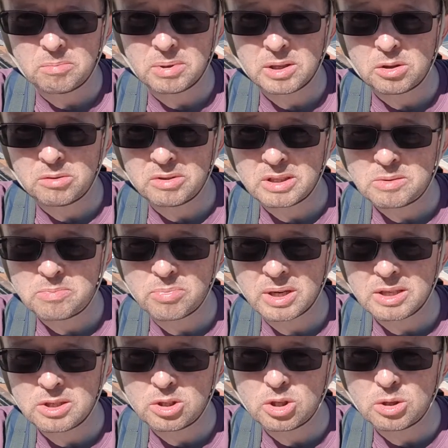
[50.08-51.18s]
Been over this
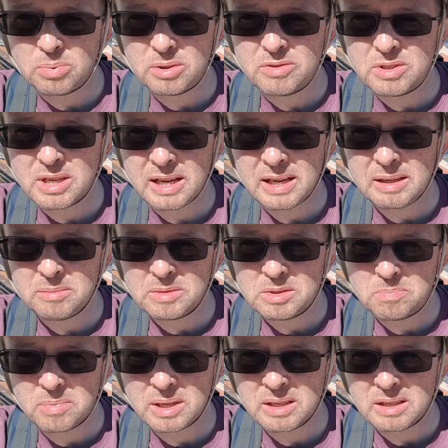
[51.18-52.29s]
bridge a couple of times,
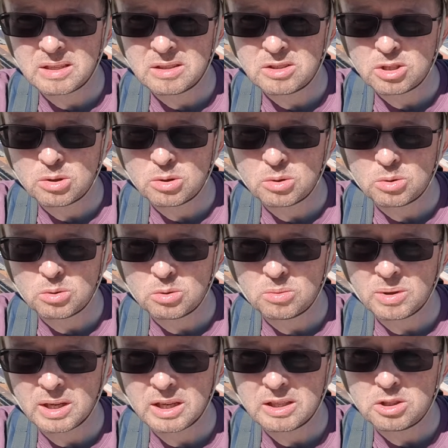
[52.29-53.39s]
been
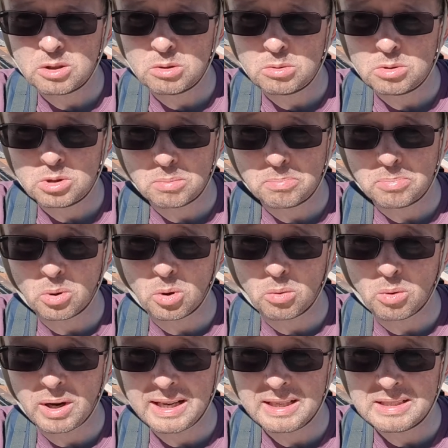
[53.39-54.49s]
to do some port
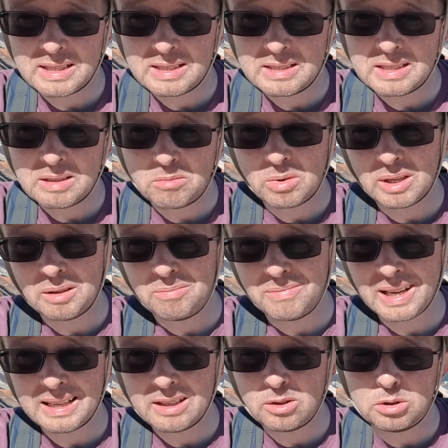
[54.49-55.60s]
wine tasting. Well,
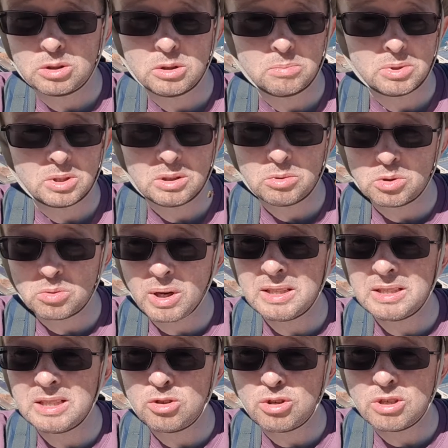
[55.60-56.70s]
I couldn't, but it was
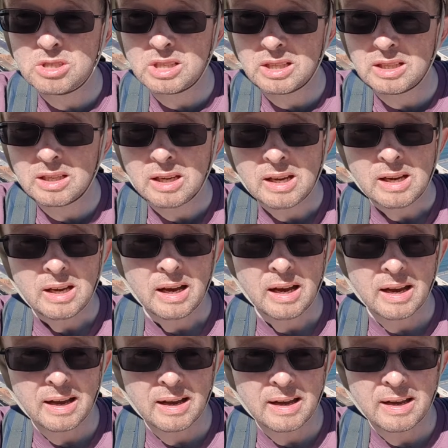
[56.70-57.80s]
quite interesting
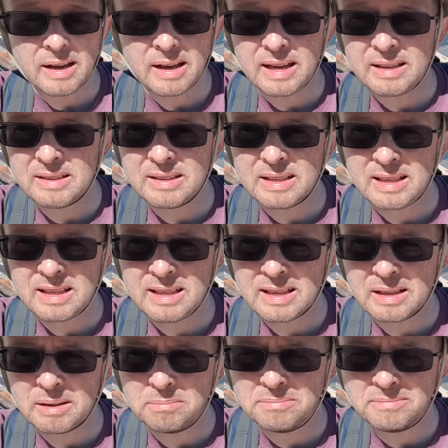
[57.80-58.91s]
in
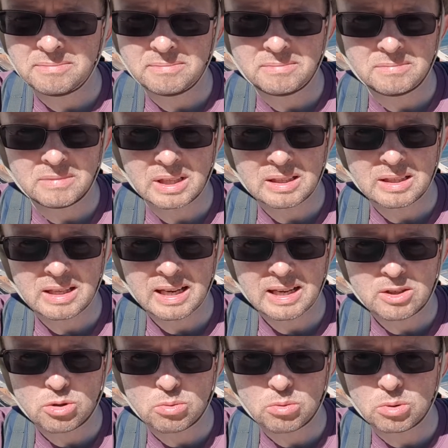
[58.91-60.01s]
the
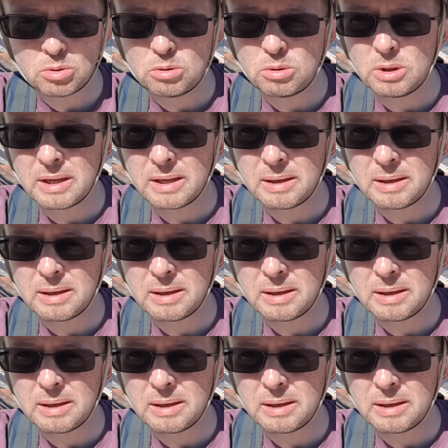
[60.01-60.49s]
actual